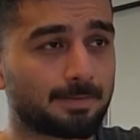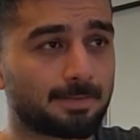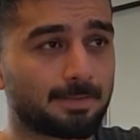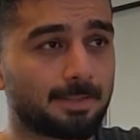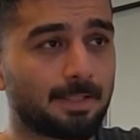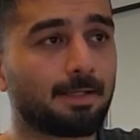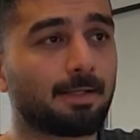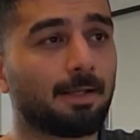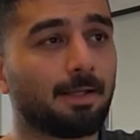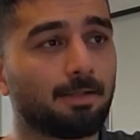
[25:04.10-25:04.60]

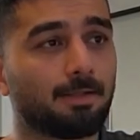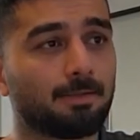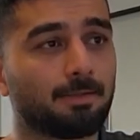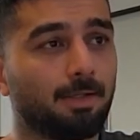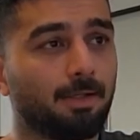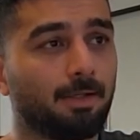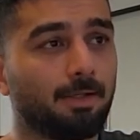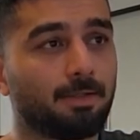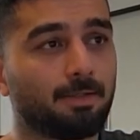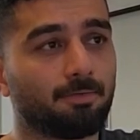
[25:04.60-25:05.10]
single
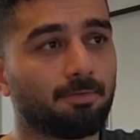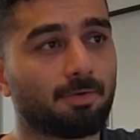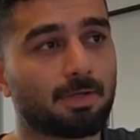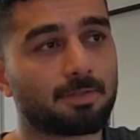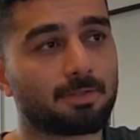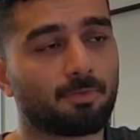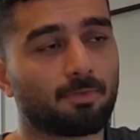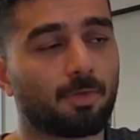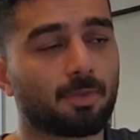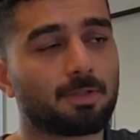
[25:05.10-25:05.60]
click event.
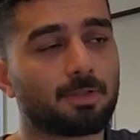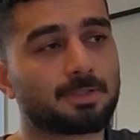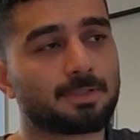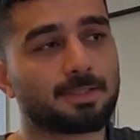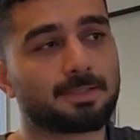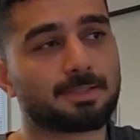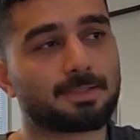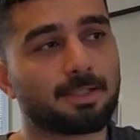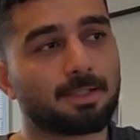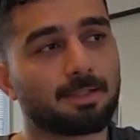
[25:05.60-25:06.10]
What does a
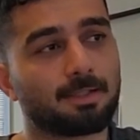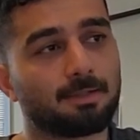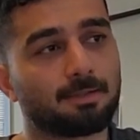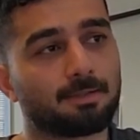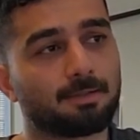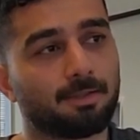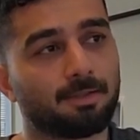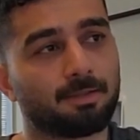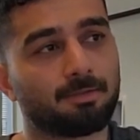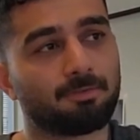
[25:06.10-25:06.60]
single
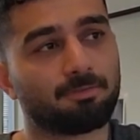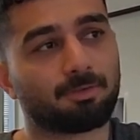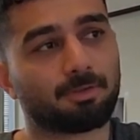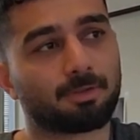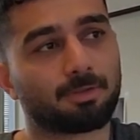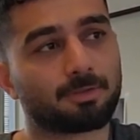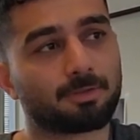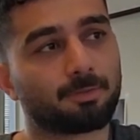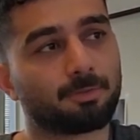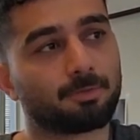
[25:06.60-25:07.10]
click
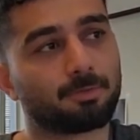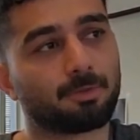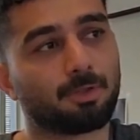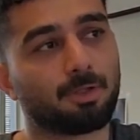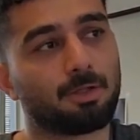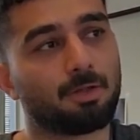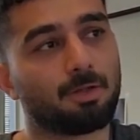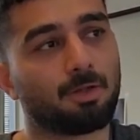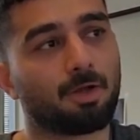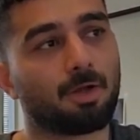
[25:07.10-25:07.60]
event? Try to
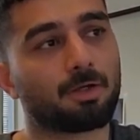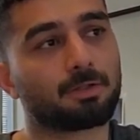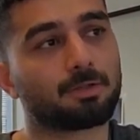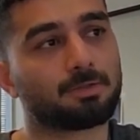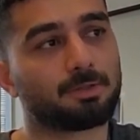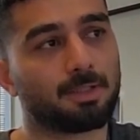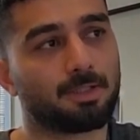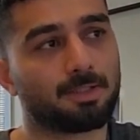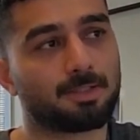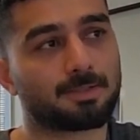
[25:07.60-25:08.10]
log
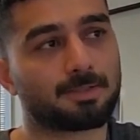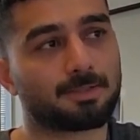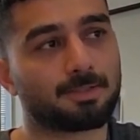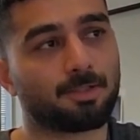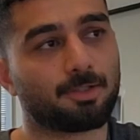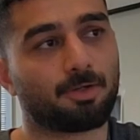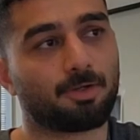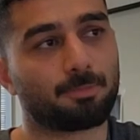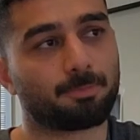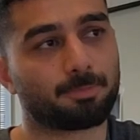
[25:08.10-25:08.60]
the
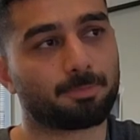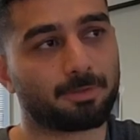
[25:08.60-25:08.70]
SERP.